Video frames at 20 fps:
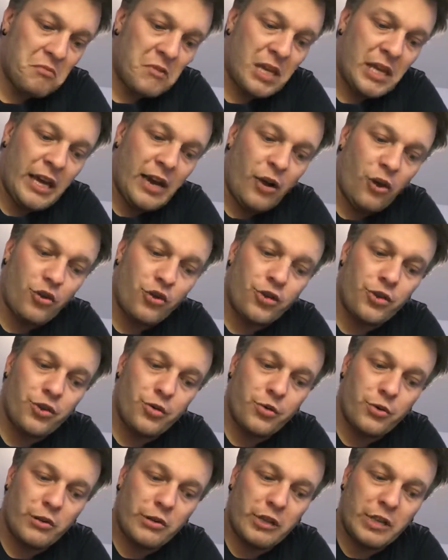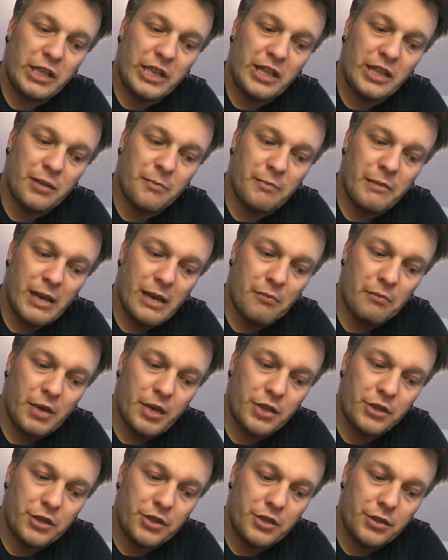care to clean them that
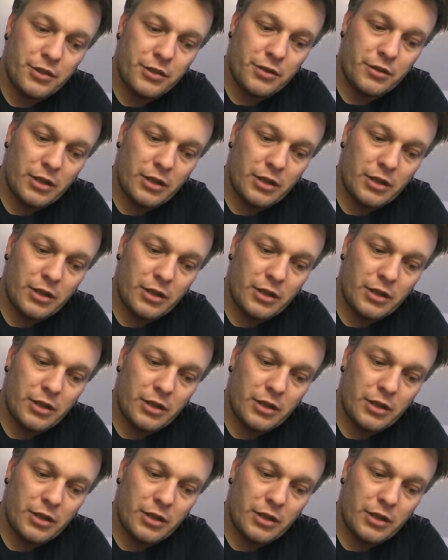much,